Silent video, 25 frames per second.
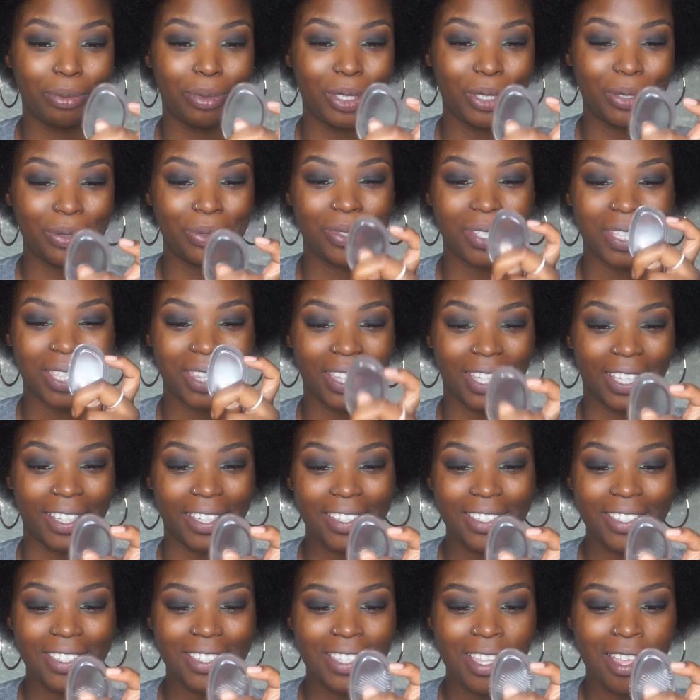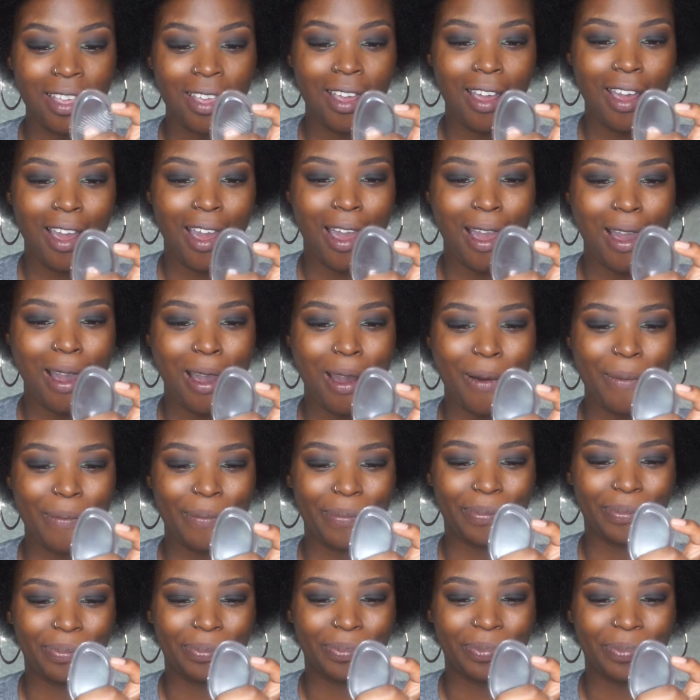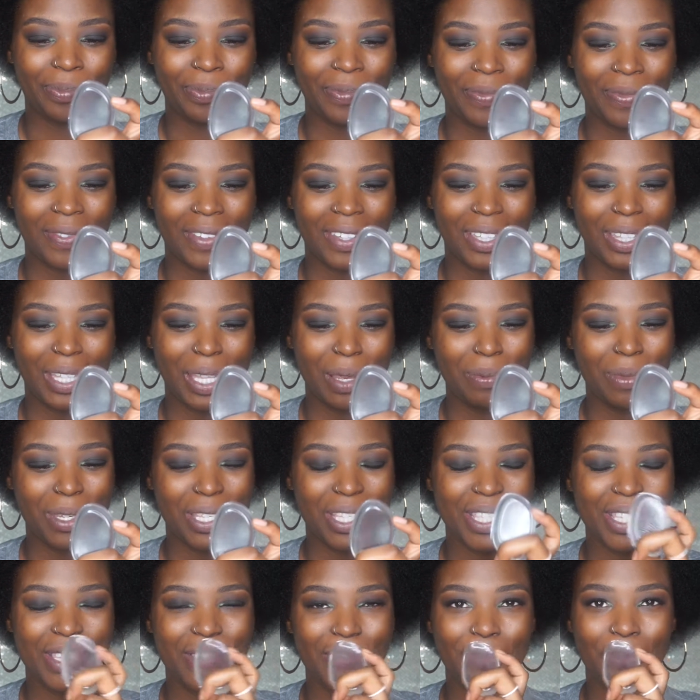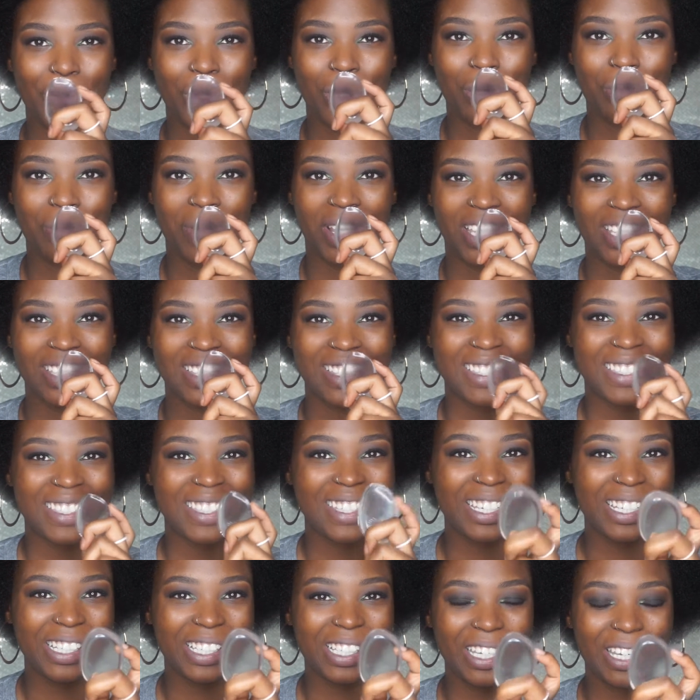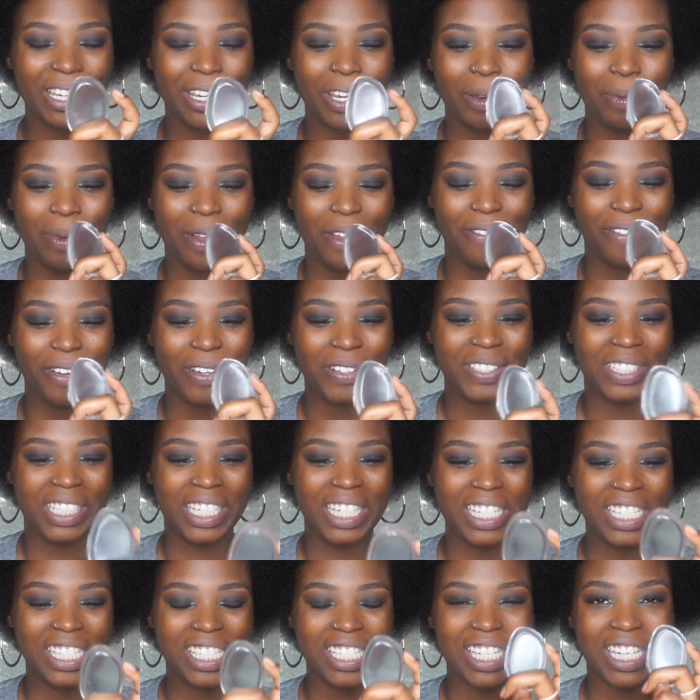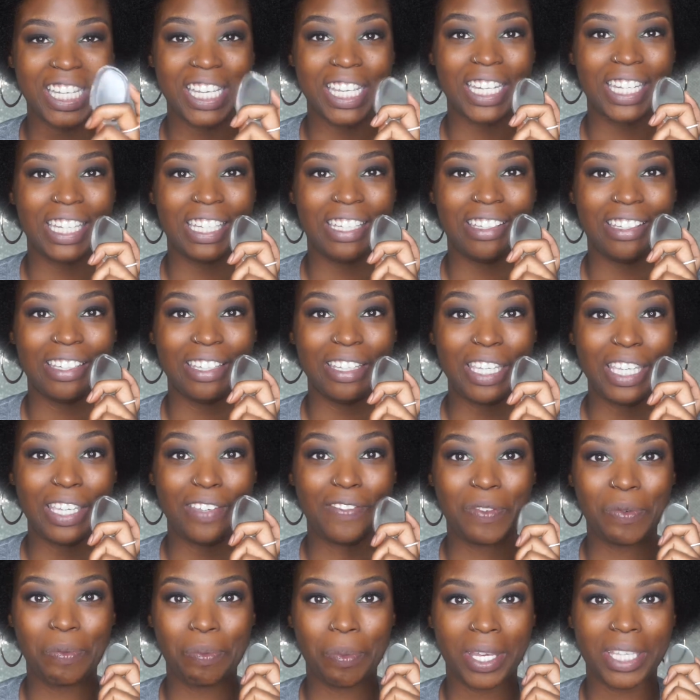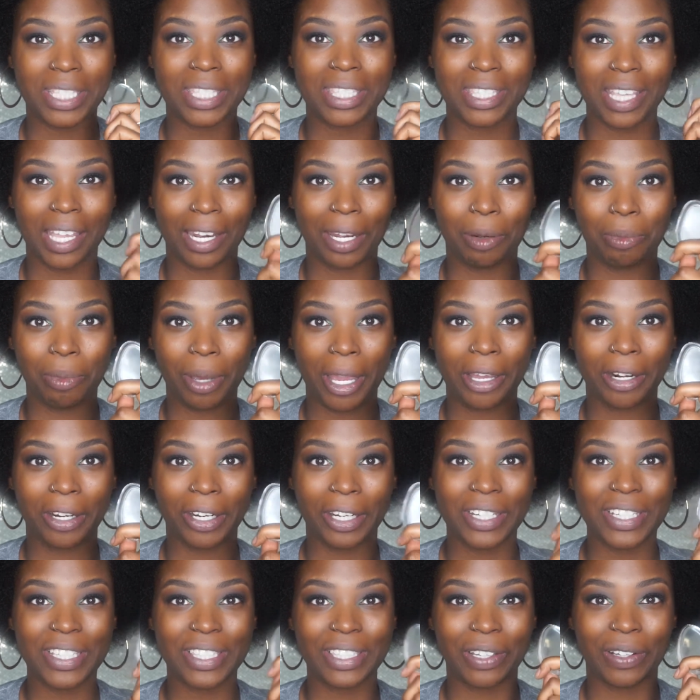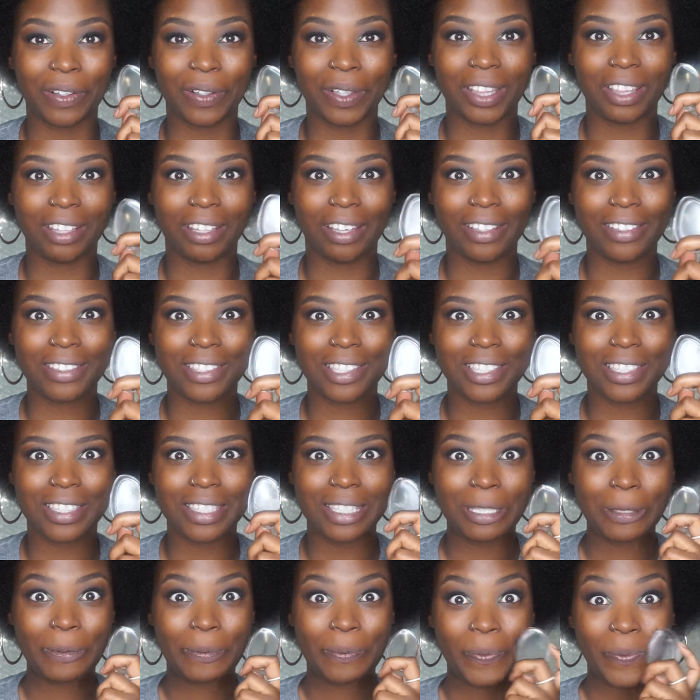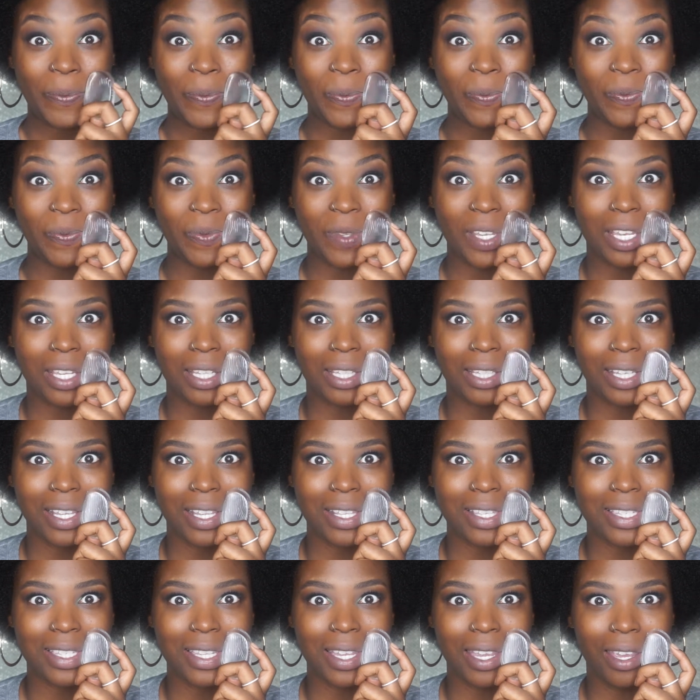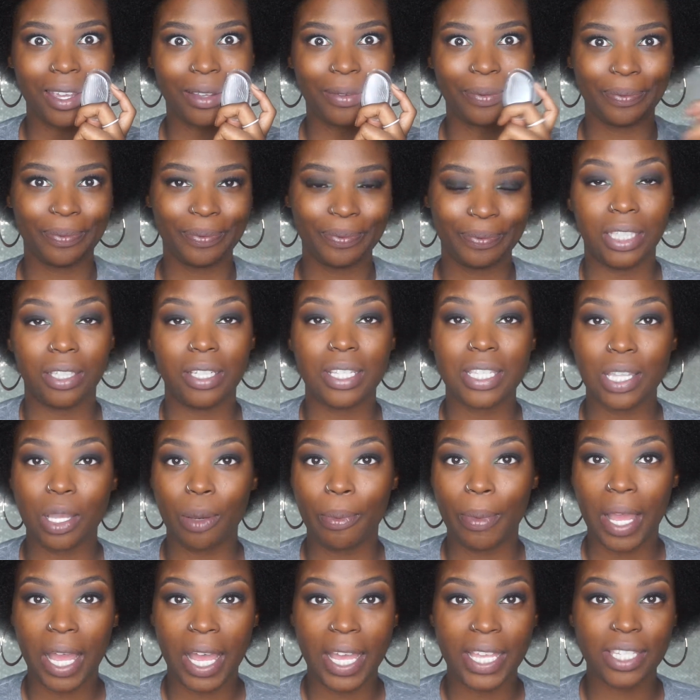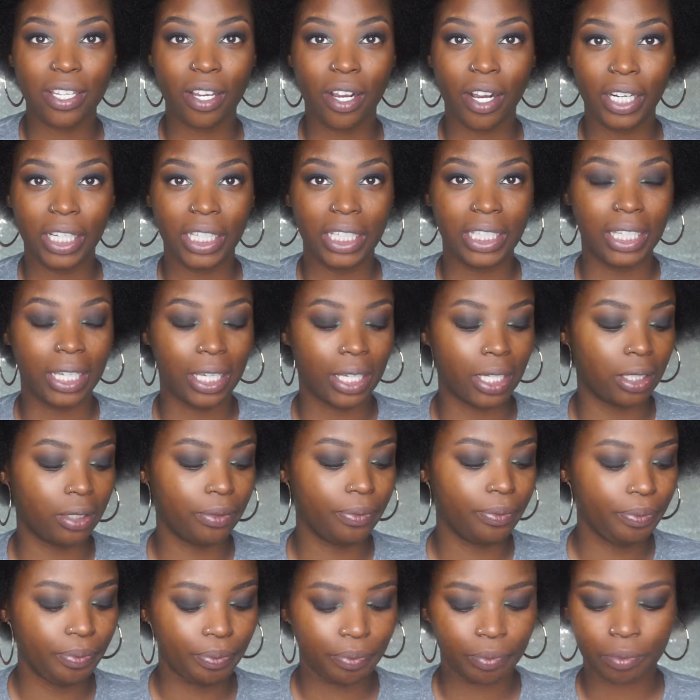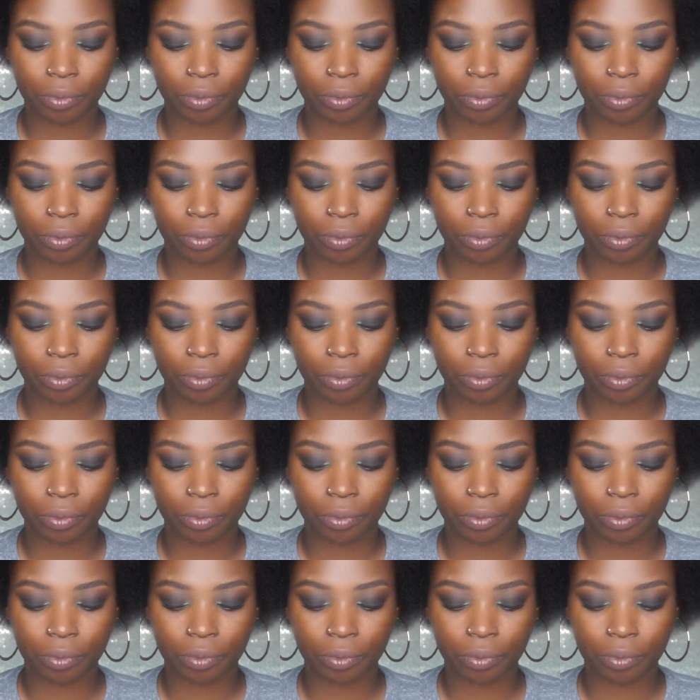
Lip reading: using this. That means for my concealer, my foundation, and even my setting powder. So let's see. So my eyes are already done